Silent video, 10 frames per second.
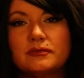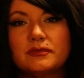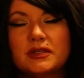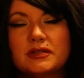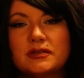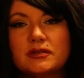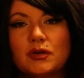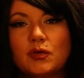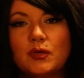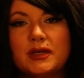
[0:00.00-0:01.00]
This is the
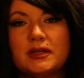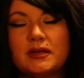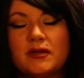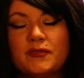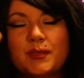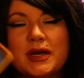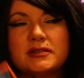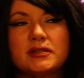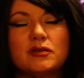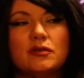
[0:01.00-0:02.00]
Queen of
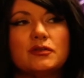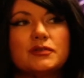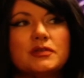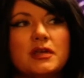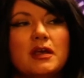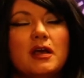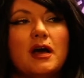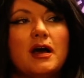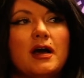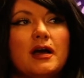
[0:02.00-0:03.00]
Pentacles.
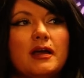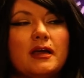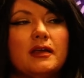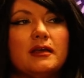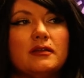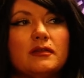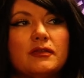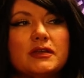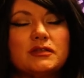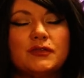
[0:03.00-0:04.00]

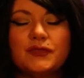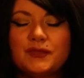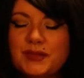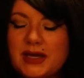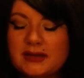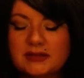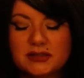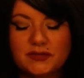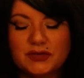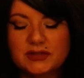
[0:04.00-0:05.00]
This
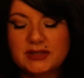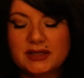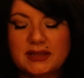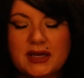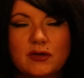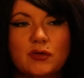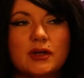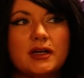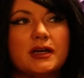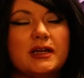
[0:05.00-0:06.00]
feels like that
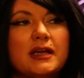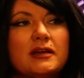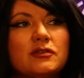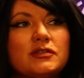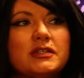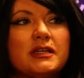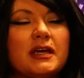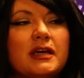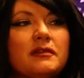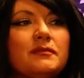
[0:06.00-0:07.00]
cord cutting energy
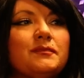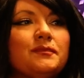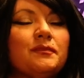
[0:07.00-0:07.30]
again.